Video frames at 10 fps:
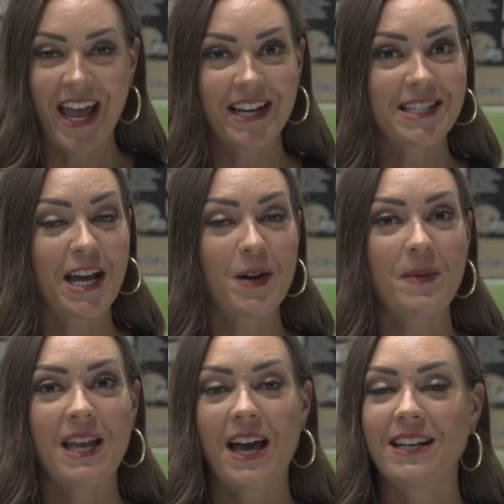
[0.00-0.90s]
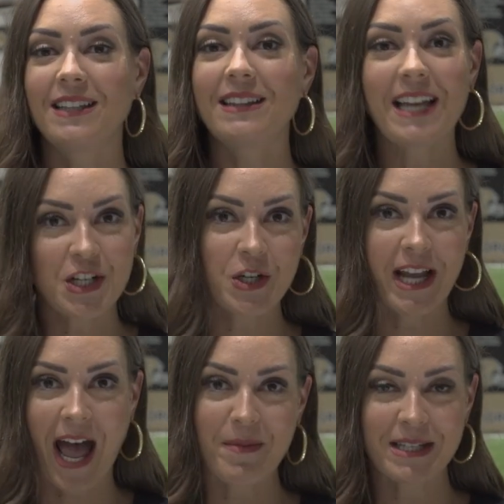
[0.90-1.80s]
It is going to be an
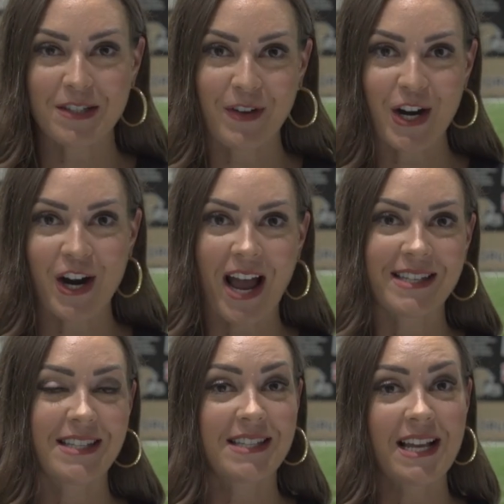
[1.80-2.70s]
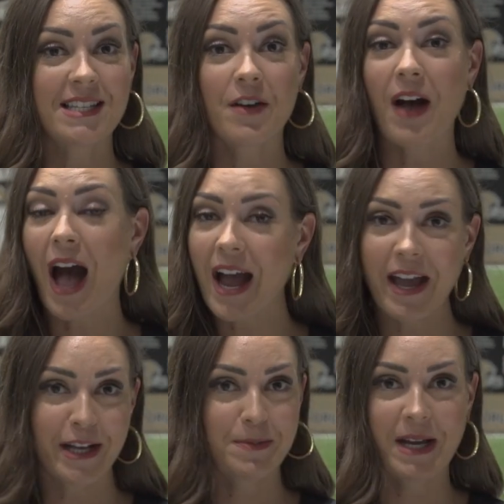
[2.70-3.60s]
electric atmosphere as the Saints have high
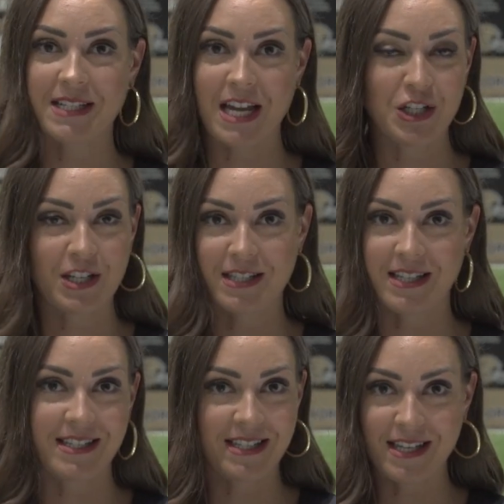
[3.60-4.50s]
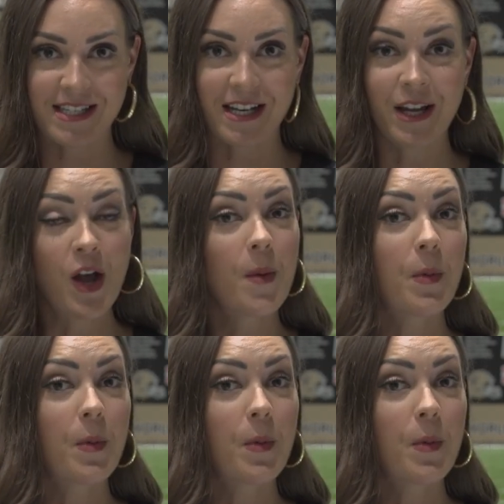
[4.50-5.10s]
expectations this season.